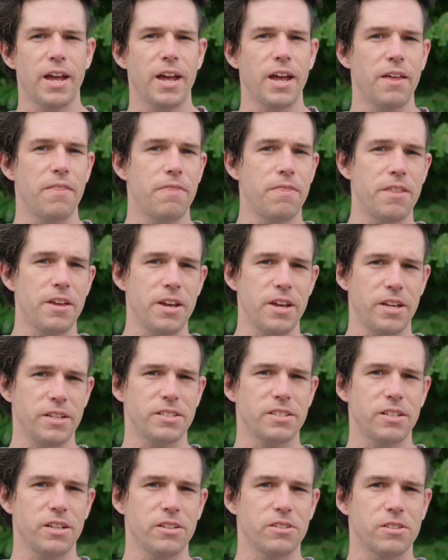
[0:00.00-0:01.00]
and
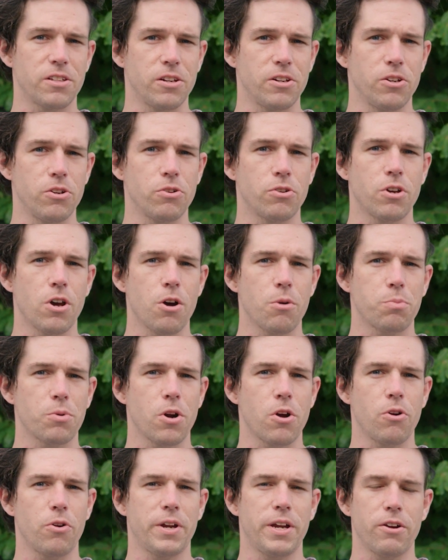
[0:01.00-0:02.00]
this is the new
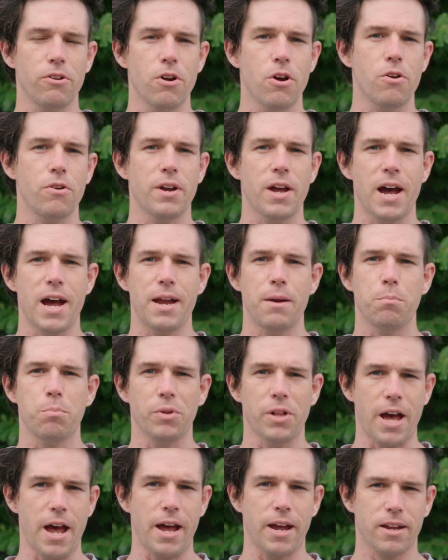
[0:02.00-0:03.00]
GoPro Hero nine
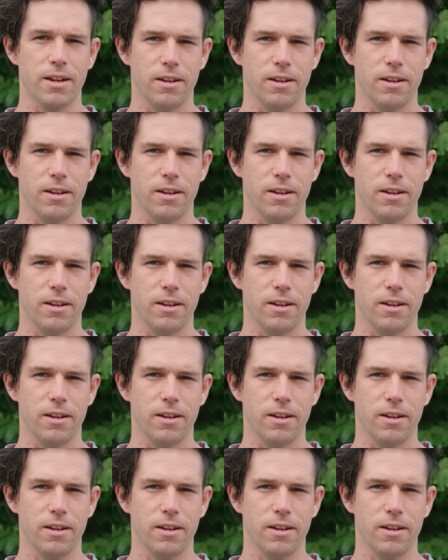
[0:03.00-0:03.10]
Black.